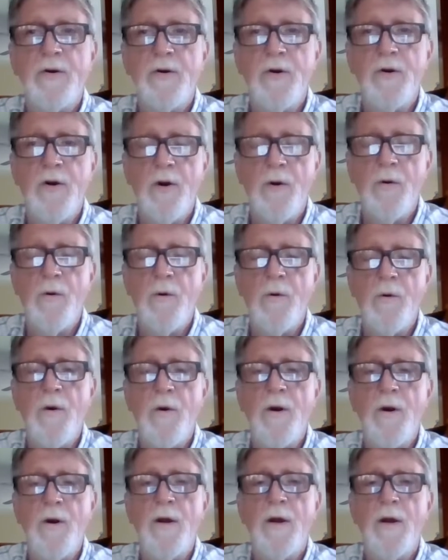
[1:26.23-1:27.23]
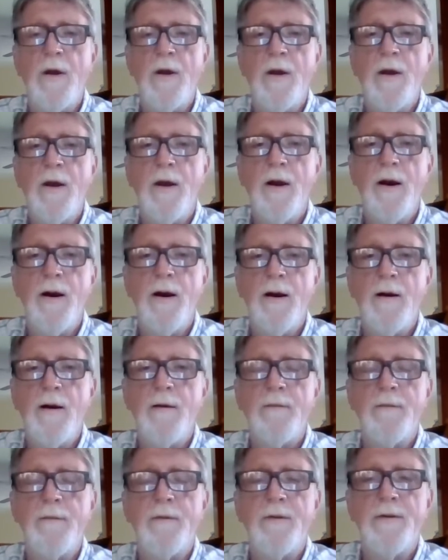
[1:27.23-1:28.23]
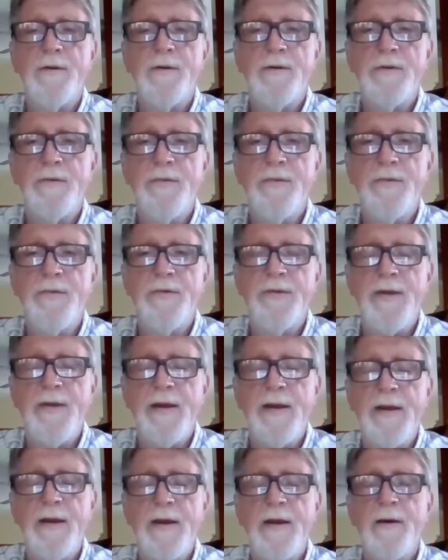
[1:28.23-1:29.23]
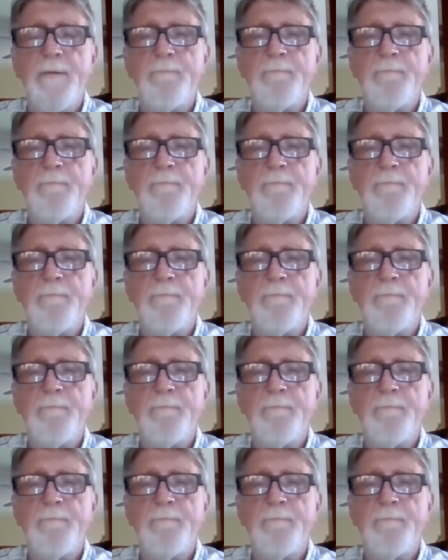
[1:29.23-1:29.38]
go to see